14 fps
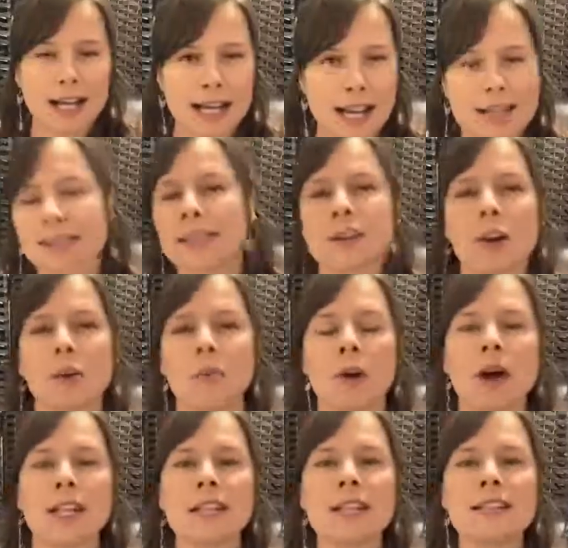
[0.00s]
against our
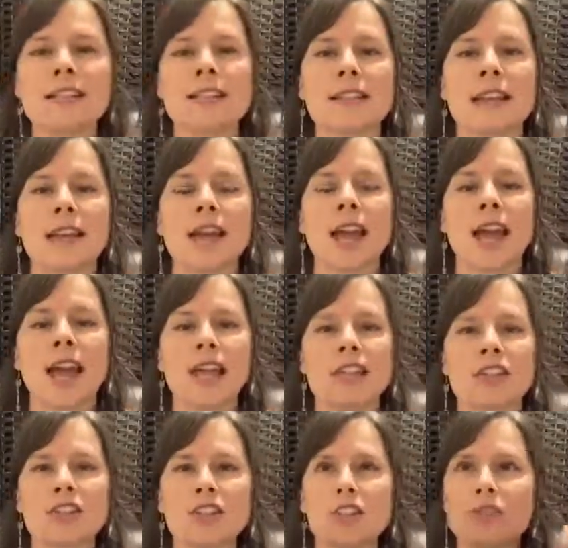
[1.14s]
bodies,
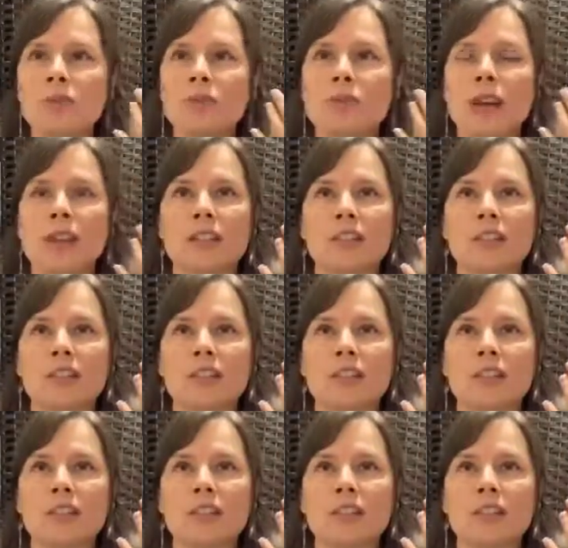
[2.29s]
and to